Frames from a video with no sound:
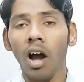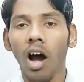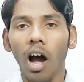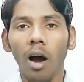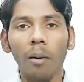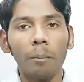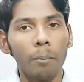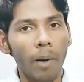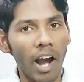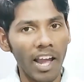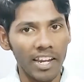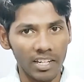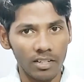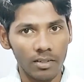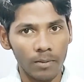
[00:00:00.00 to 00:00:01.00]
our
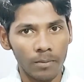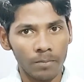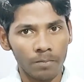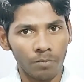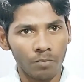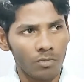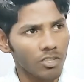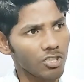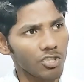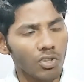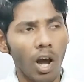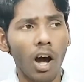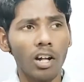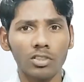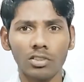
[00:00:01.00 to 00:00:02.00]
mind
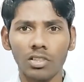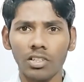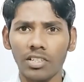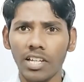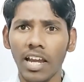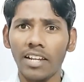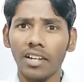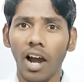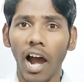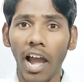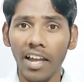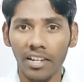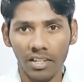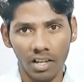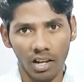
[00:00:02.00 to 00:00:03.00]
starts to get
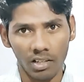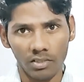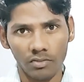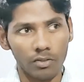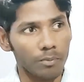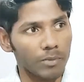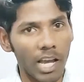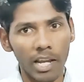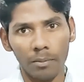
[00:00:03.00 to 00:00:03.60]
ideas from that